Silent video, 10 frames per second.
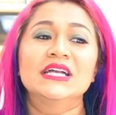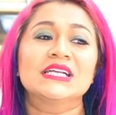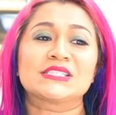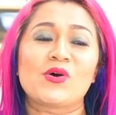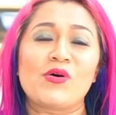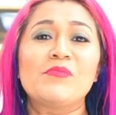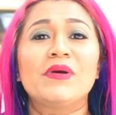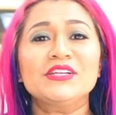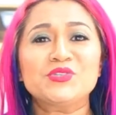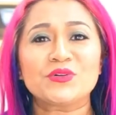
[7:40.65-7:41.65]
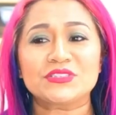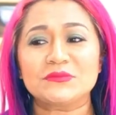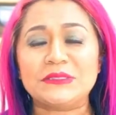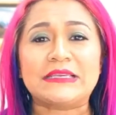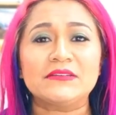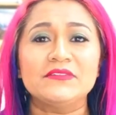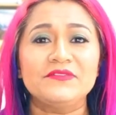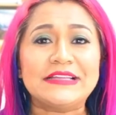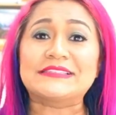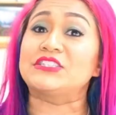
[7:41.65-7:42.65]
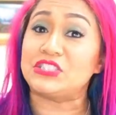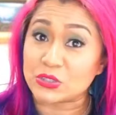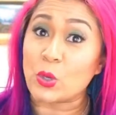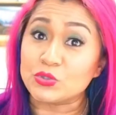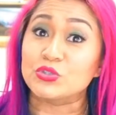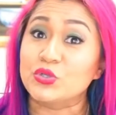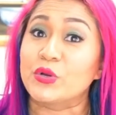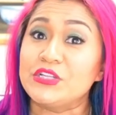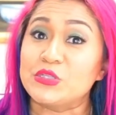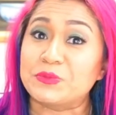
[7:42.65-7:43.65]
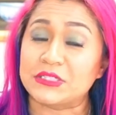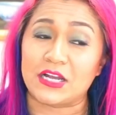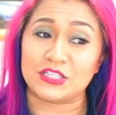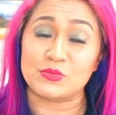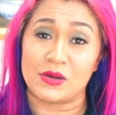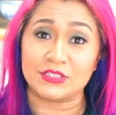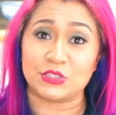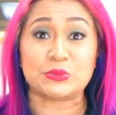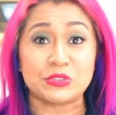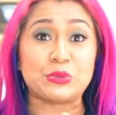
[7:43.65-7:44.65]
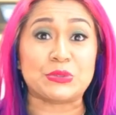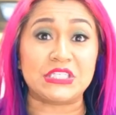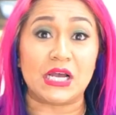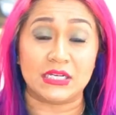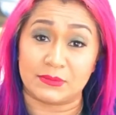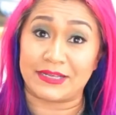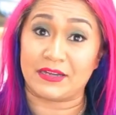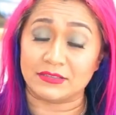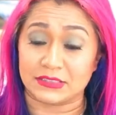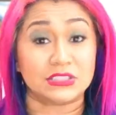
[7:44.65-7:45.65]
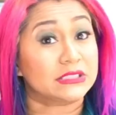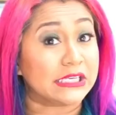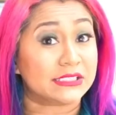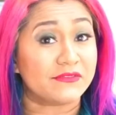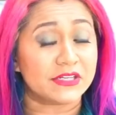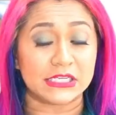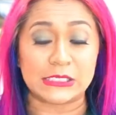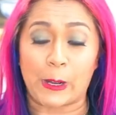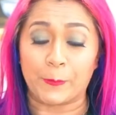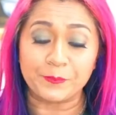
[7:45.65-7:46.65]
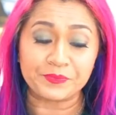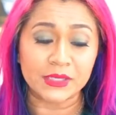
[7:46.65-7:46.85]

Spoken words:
So my daughter became convinced that she's also not into tomatoes when she was younger, my eldest, she's age 17 now.